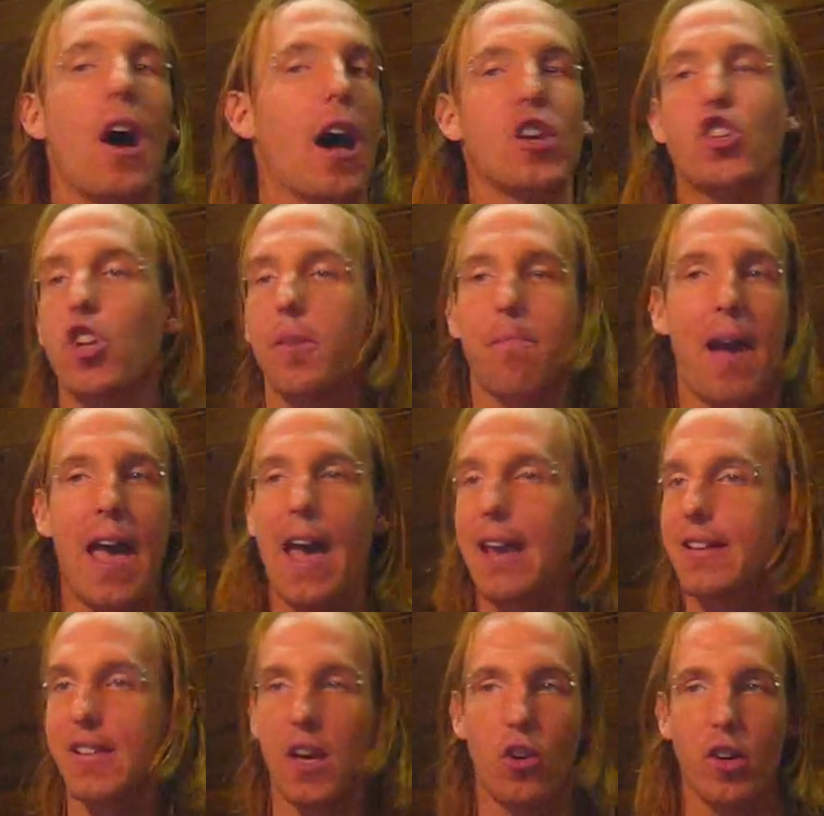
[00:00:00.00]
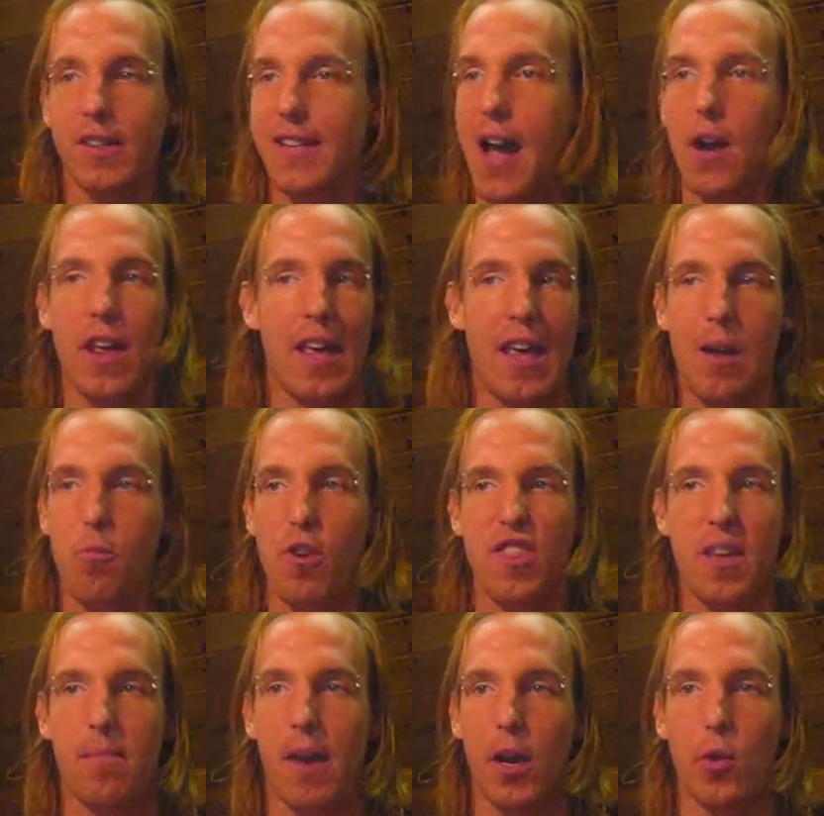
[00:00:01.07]
I shook my head as I looked down at him
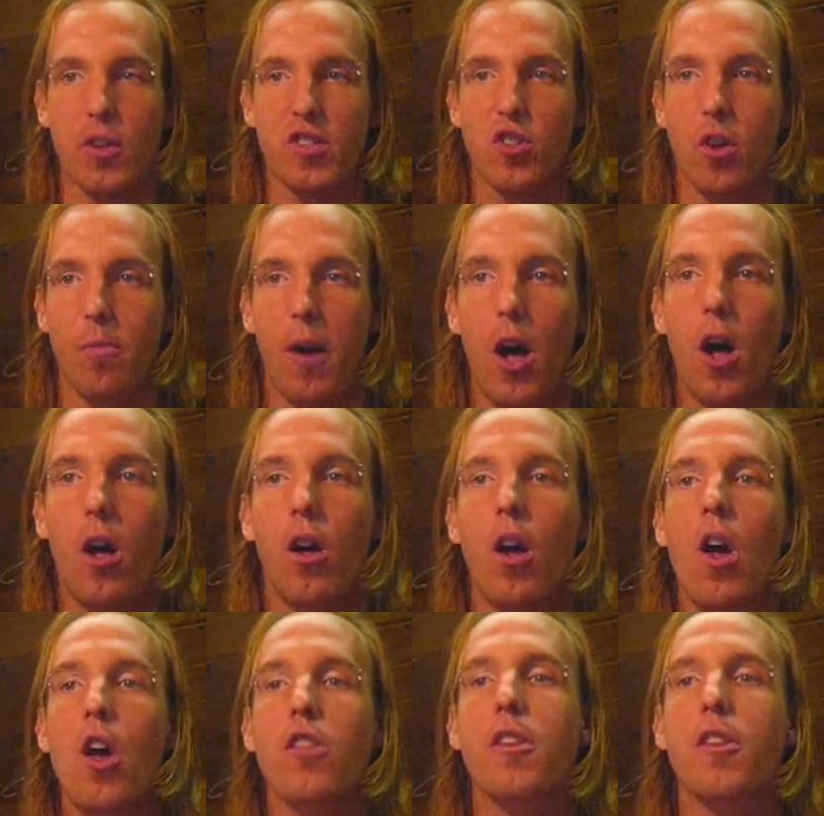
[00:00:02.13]
within my crystal ball.